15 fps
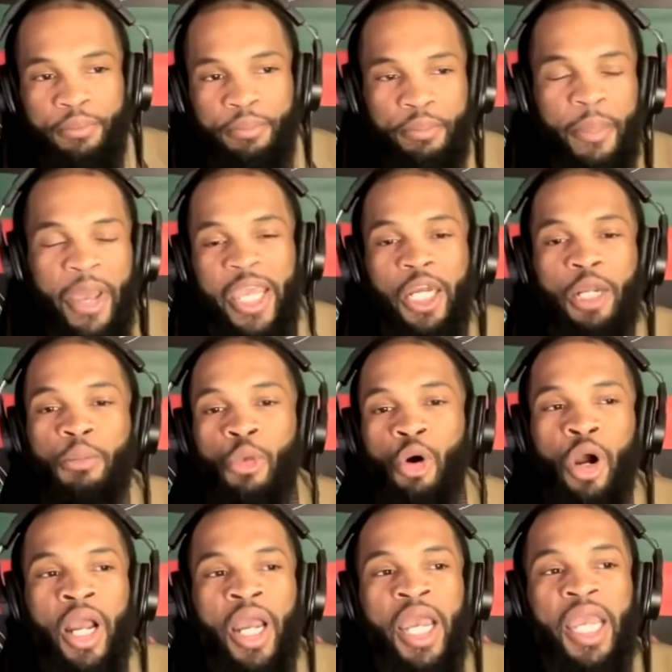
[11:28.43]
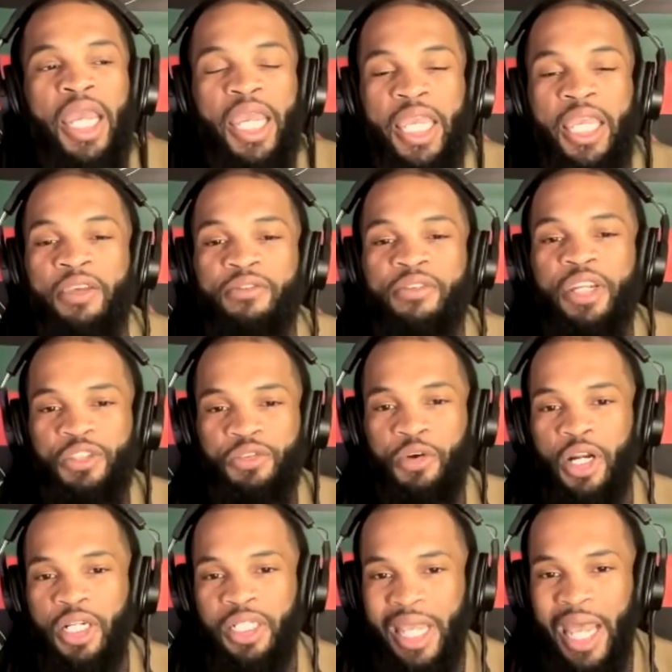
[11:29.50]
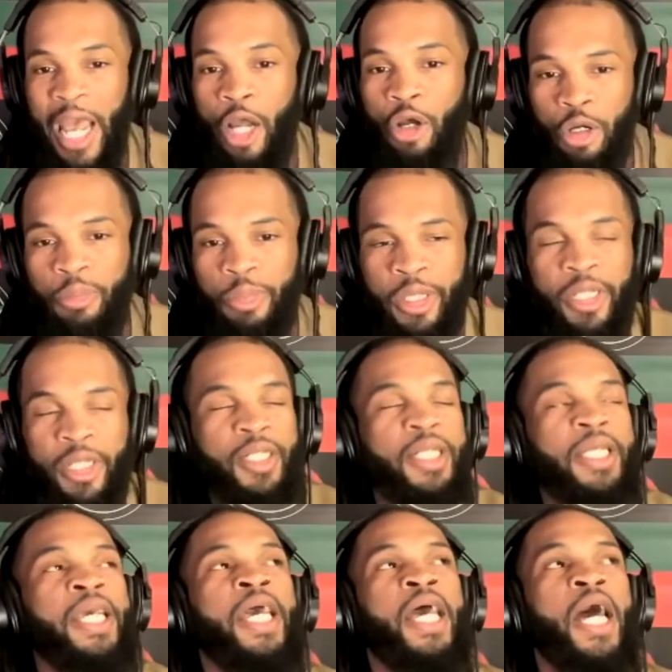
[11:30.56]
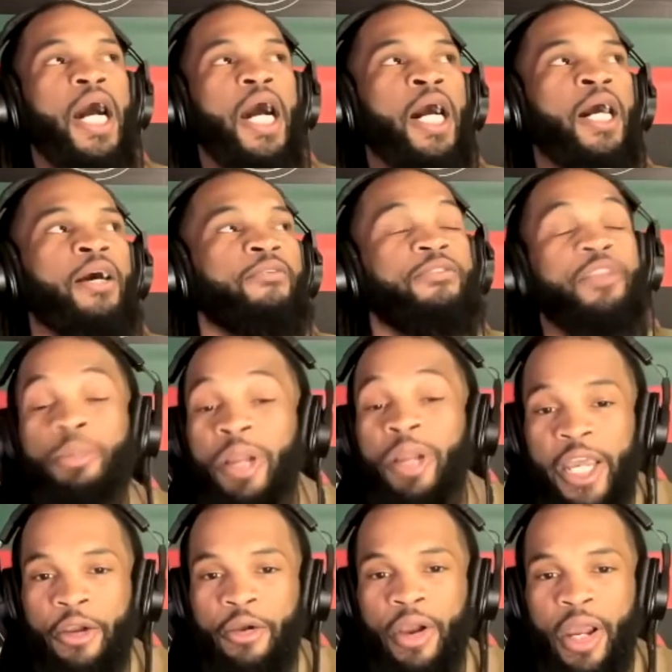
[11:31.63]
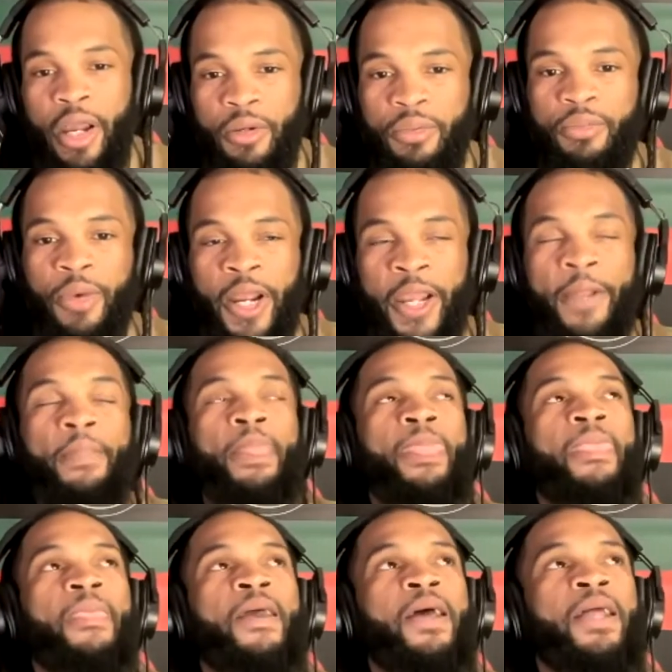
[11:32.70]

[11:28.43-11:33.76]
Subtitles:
making it more even as far as the equitability of the playing ground, right? Mm-hmm.